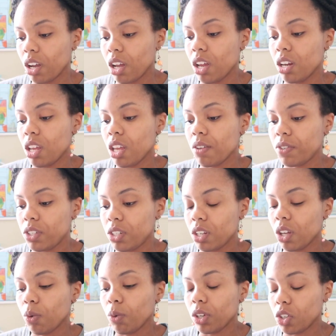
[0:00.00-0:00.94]
and if
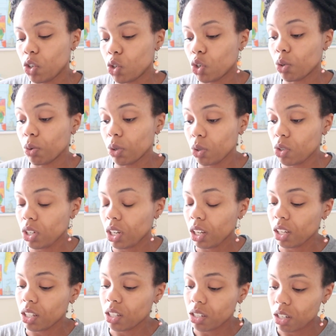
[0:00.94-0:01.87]
so, what does your
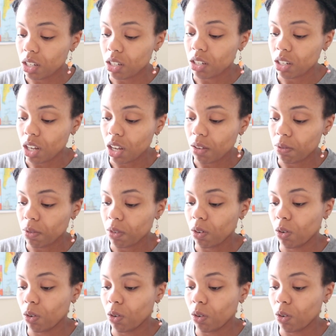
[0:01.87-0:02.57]
routine consist of?